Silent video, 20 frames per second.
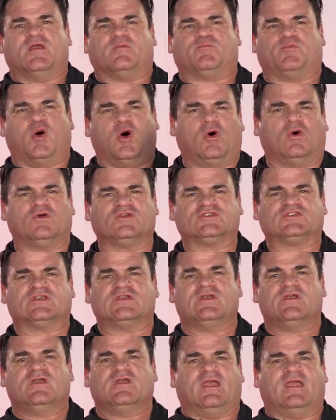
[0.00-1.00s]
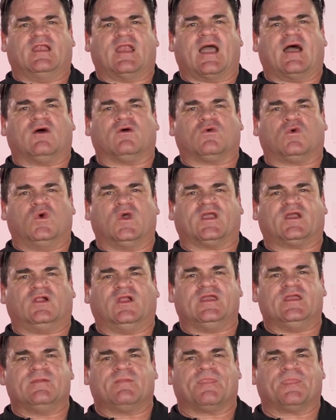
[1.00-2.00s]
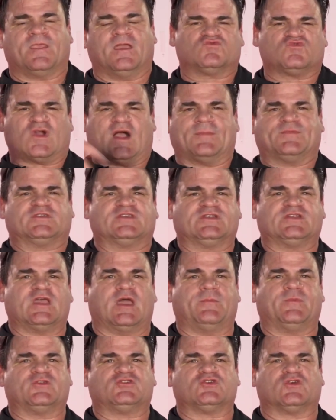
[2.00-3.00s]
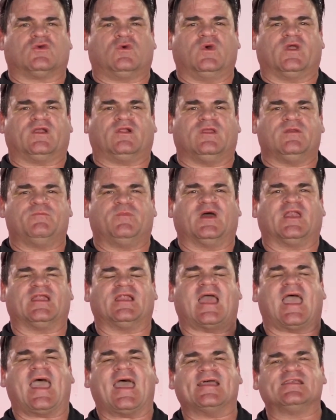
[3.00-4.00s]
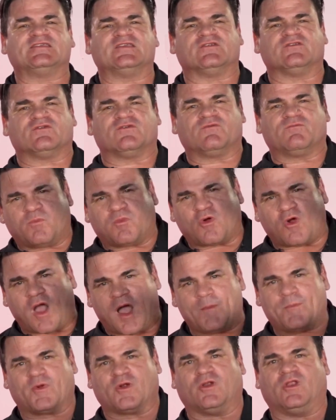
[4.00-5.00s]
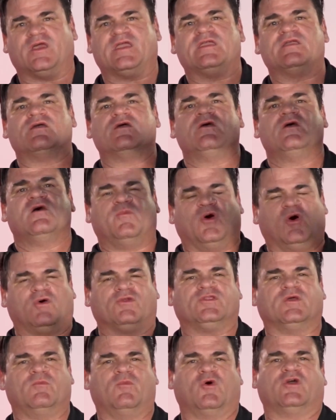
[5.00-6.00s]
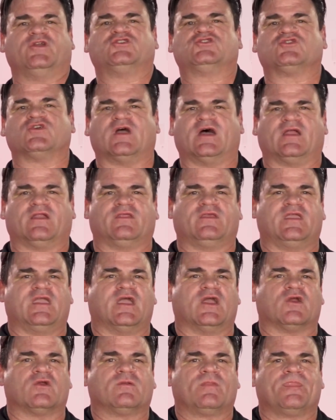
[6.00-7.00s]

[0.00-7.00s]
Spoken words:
It pulls it out quickly, drops the temperature quickly, but it hasn't properly pulled the moisture out of the air.